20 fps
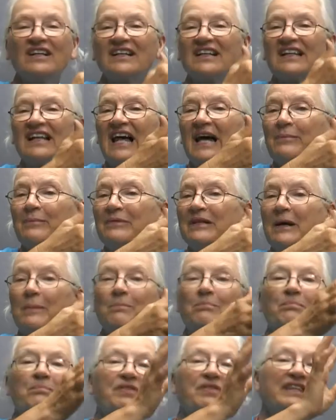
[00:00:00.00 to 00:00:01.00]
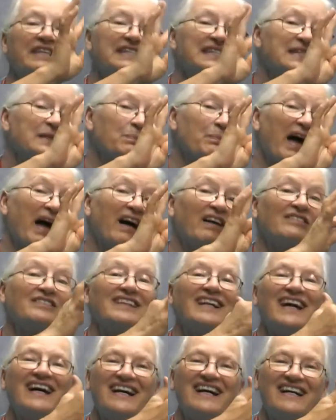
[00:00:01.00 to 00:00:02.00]
climbed up the spout
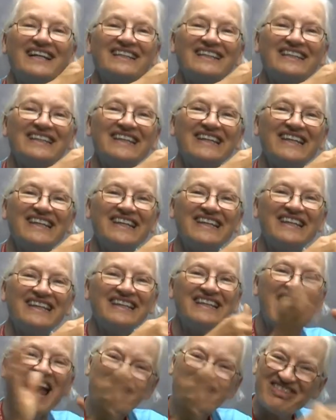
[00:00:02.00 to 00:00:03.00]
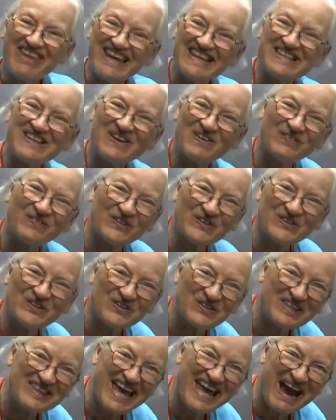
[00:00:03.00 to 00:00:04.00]
again. Thank you for
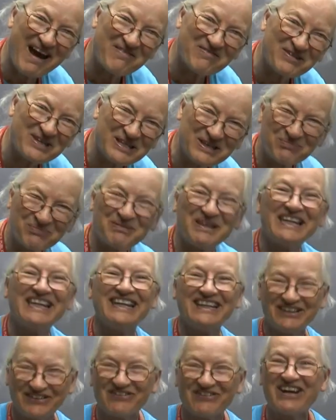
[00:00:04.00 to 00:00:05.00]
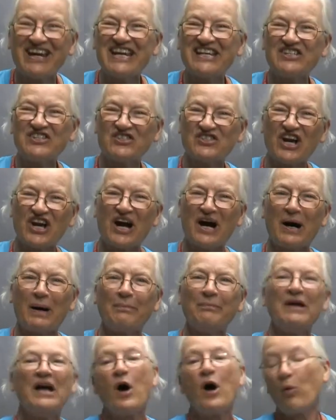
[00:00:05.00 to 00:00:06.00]
doing that with me. Great job.
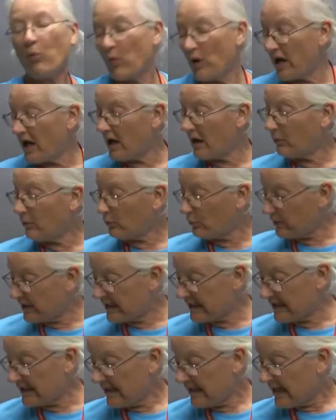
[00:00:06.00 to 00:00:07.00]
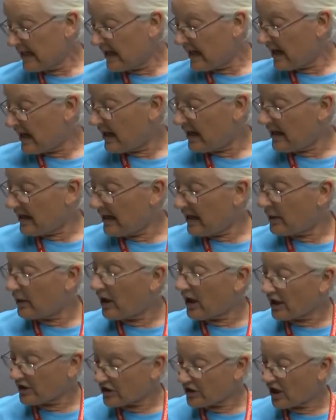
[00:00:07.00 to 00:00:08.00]
Well, we
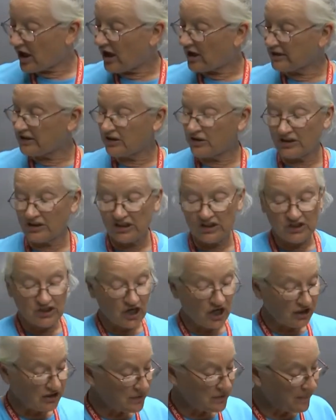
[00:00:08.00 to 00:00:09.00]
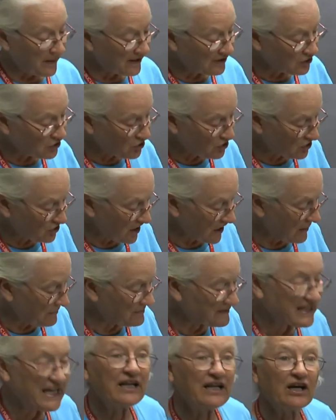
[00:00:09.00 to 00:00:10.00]
are going to talk about
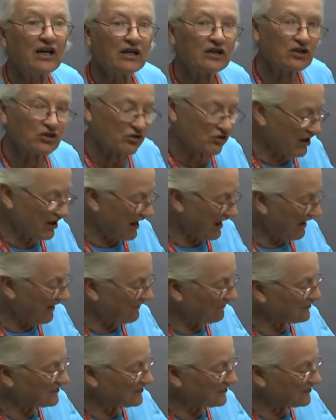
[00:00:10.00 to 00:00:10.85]
shapes, and our craft